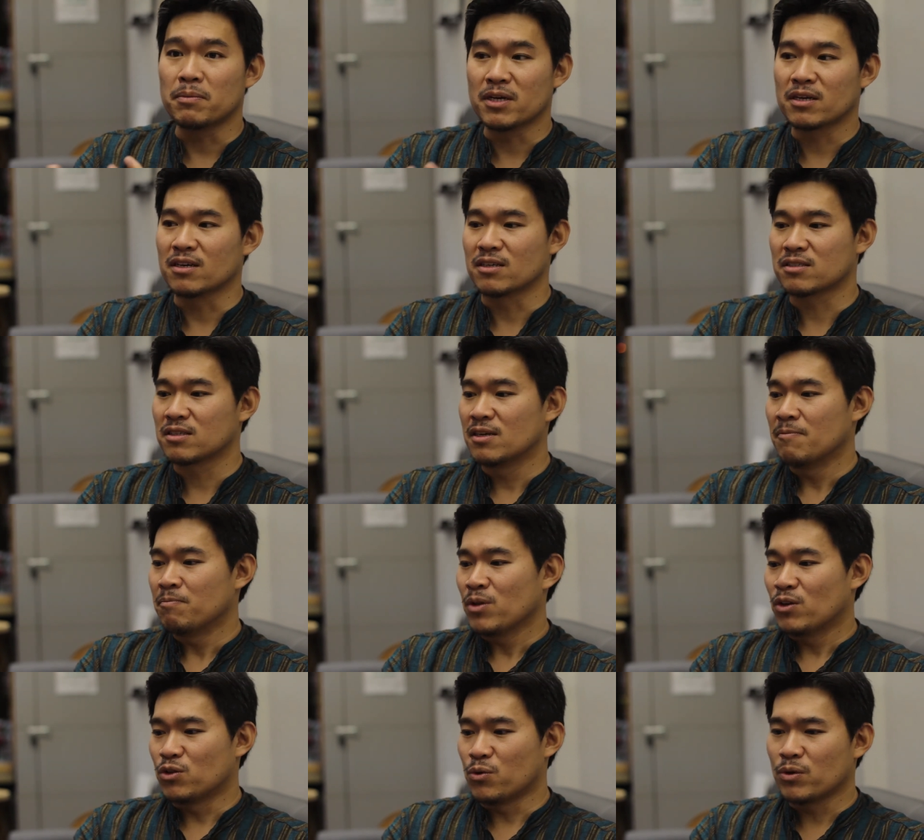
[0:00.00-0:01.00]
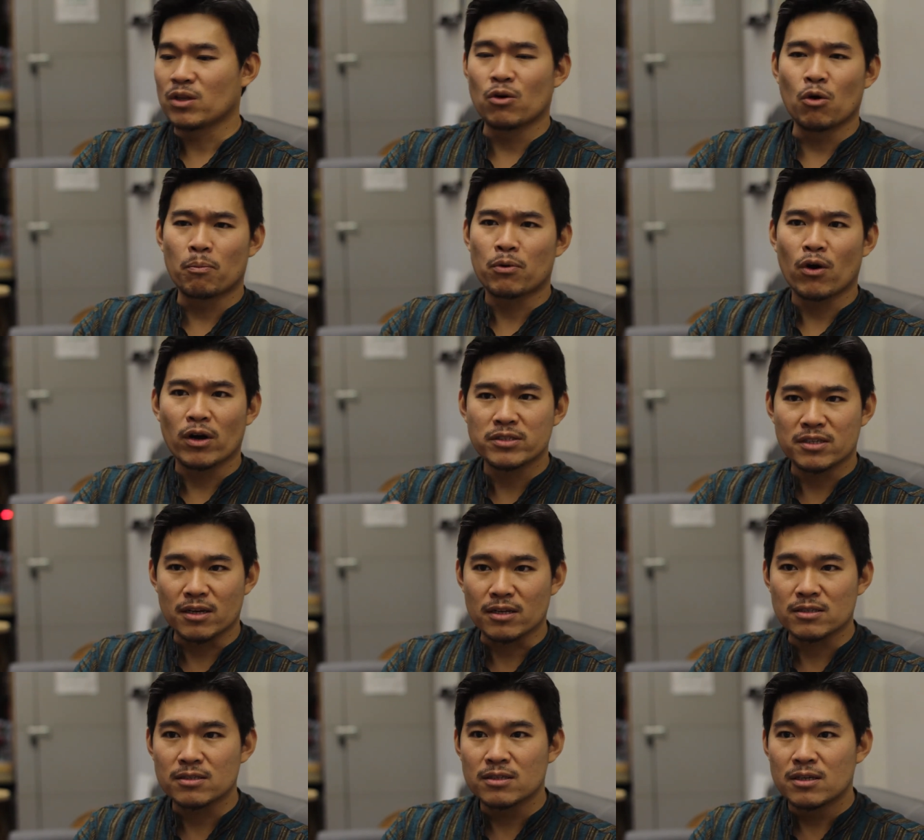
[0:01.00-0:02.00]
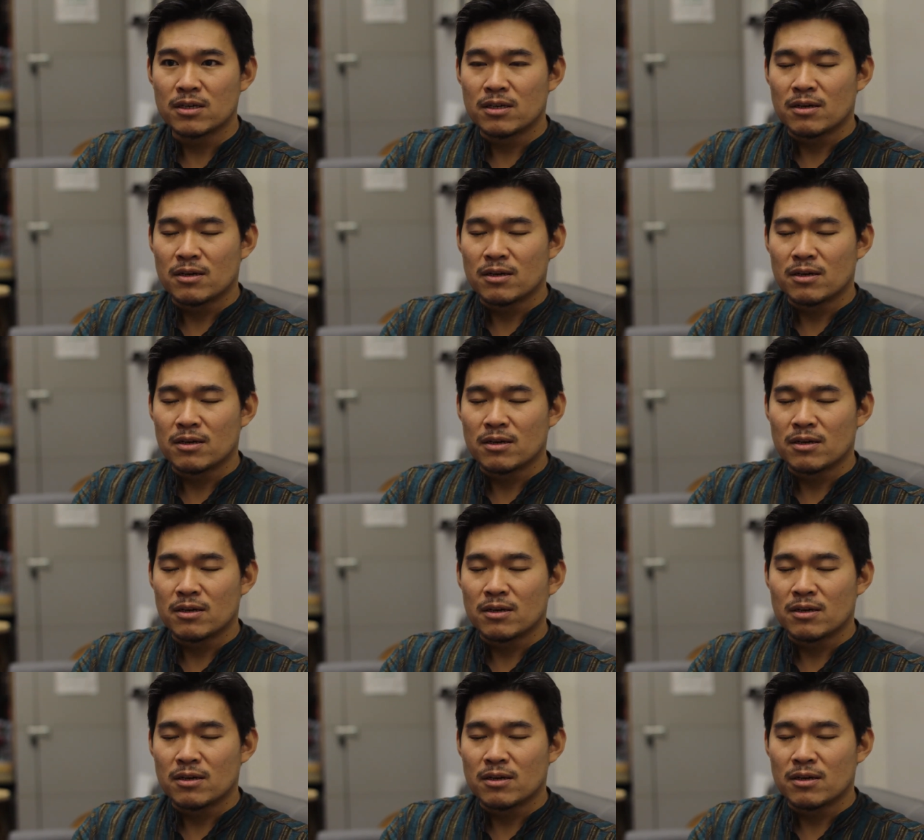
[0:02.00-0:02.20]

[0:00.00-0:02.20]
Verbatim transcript: because during the whole process,